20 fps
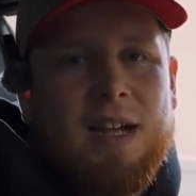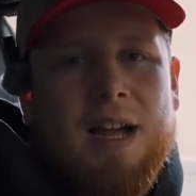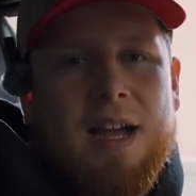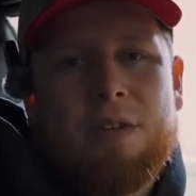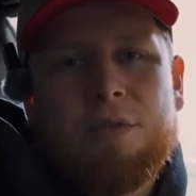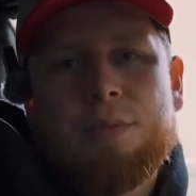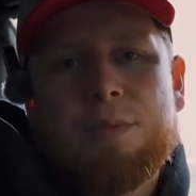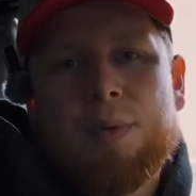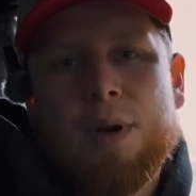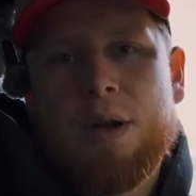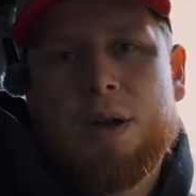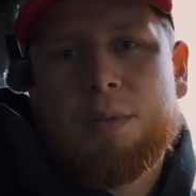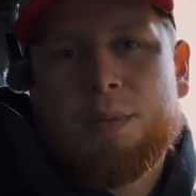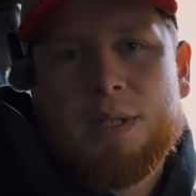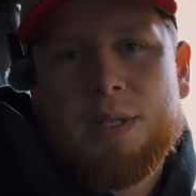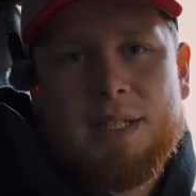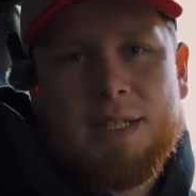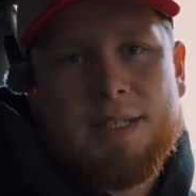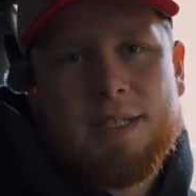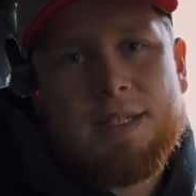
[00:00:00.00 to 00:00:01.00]
I would
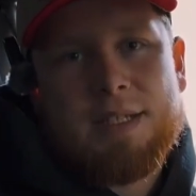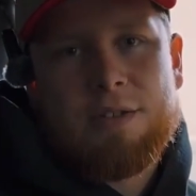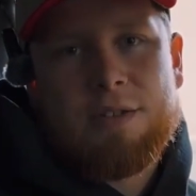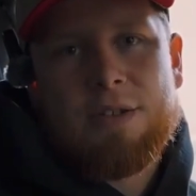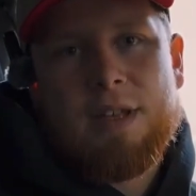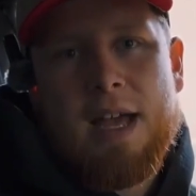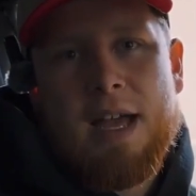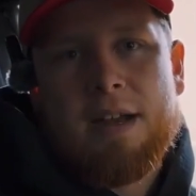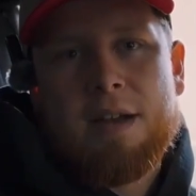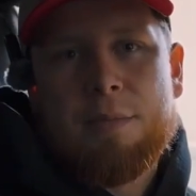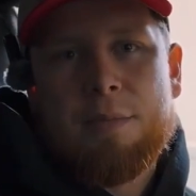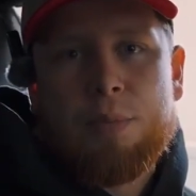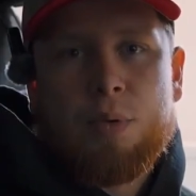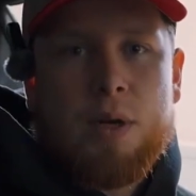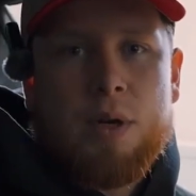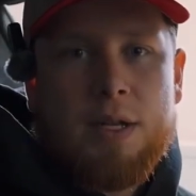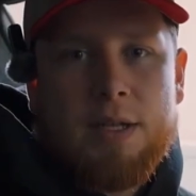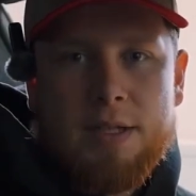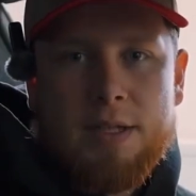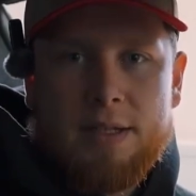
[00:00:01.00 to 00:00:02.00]
probably consider that a
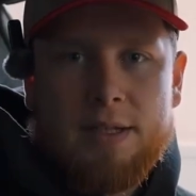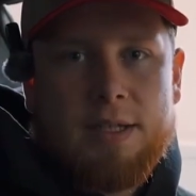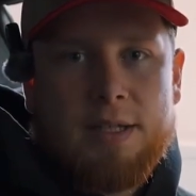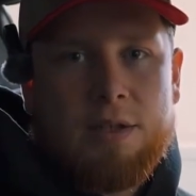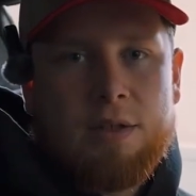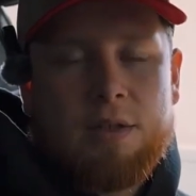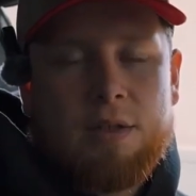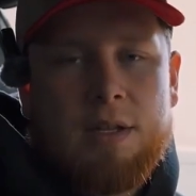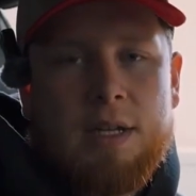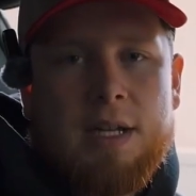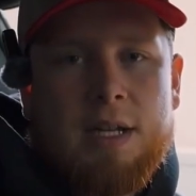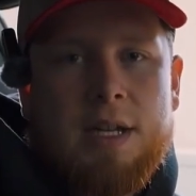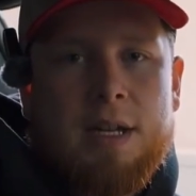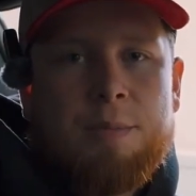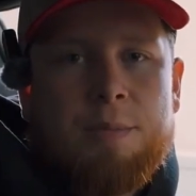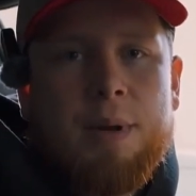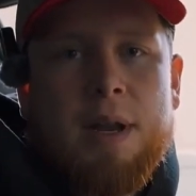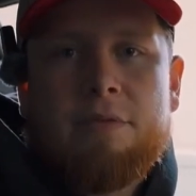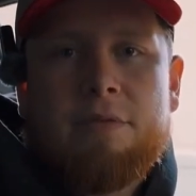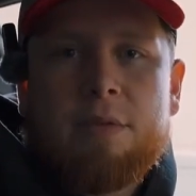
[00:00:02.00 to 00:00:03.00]
pretty good deal.
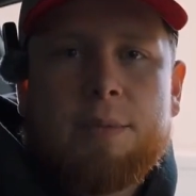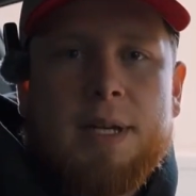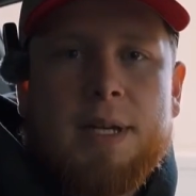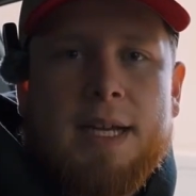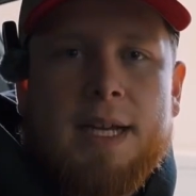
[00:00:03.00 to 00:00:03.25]
But everybody